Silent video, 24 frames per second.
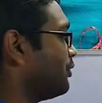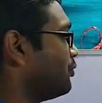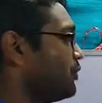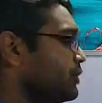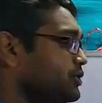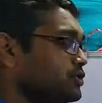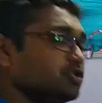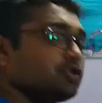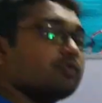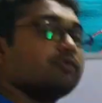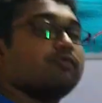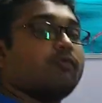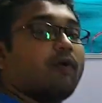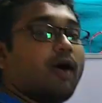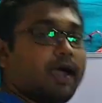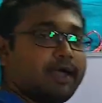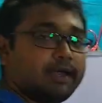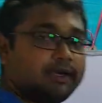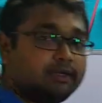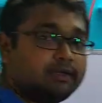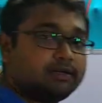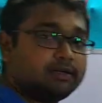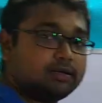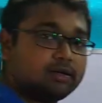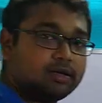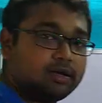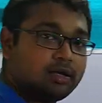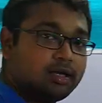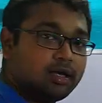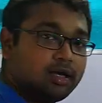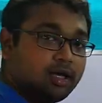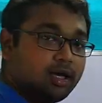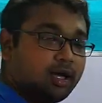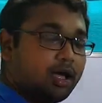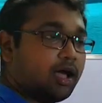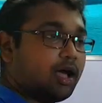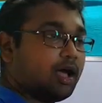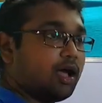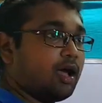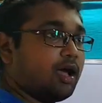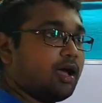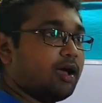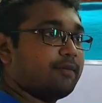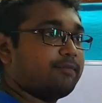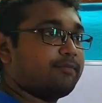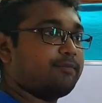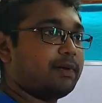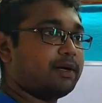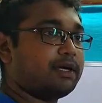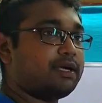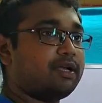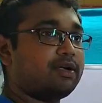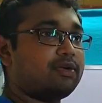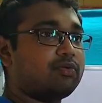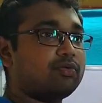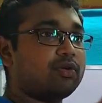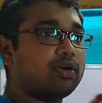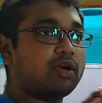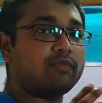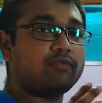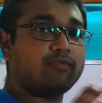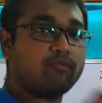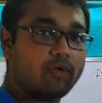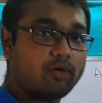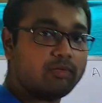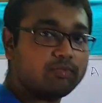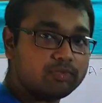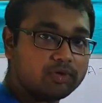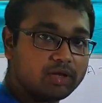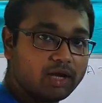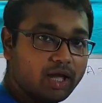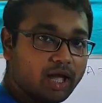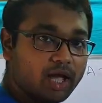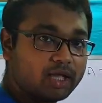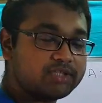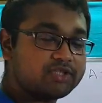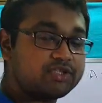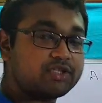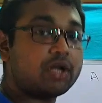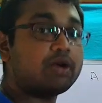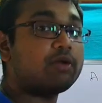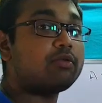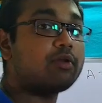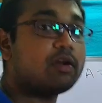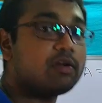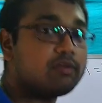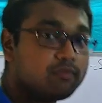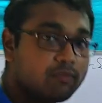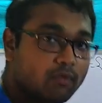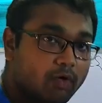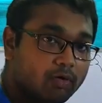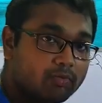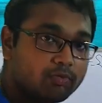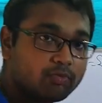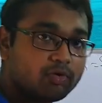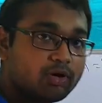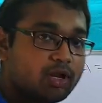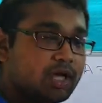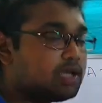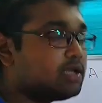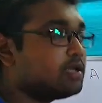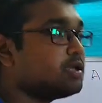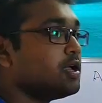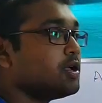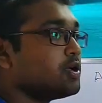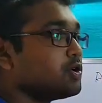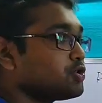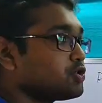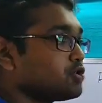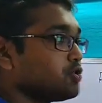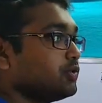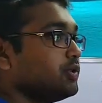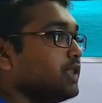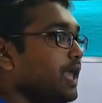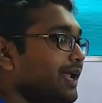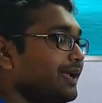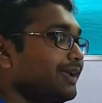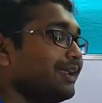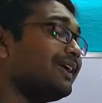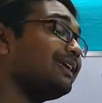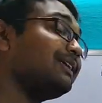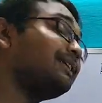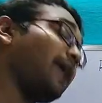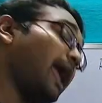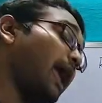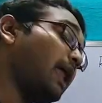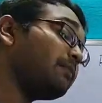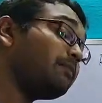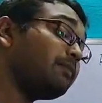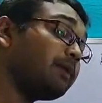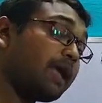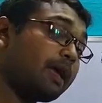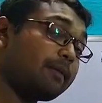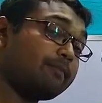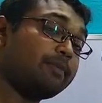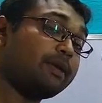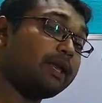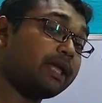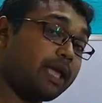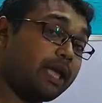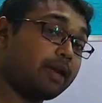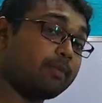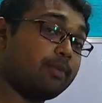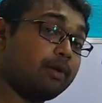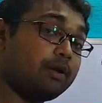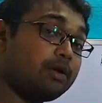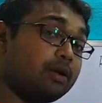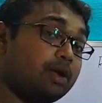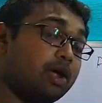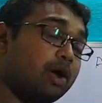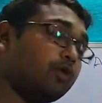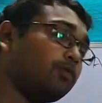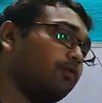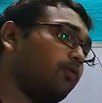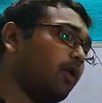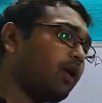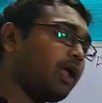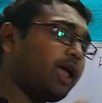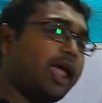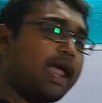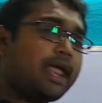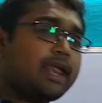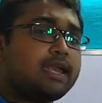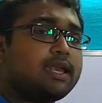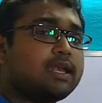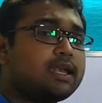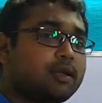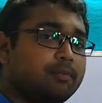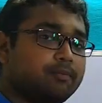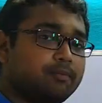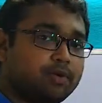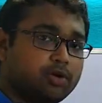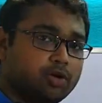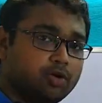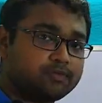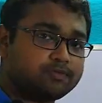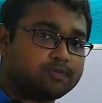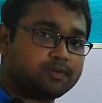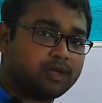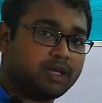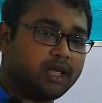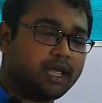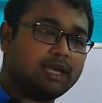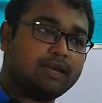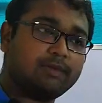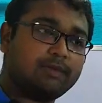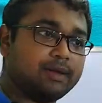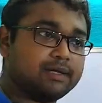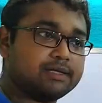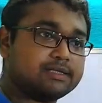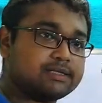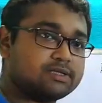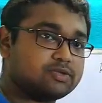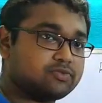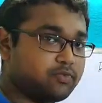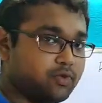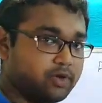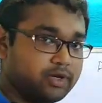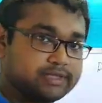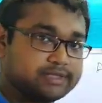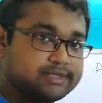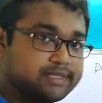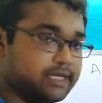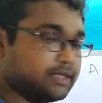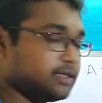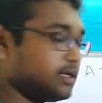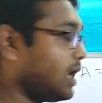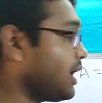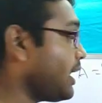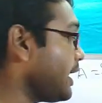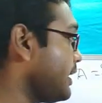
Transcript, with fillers: we should find a particular formula, a general formula, so that it can be applicable for any number of elements for a set.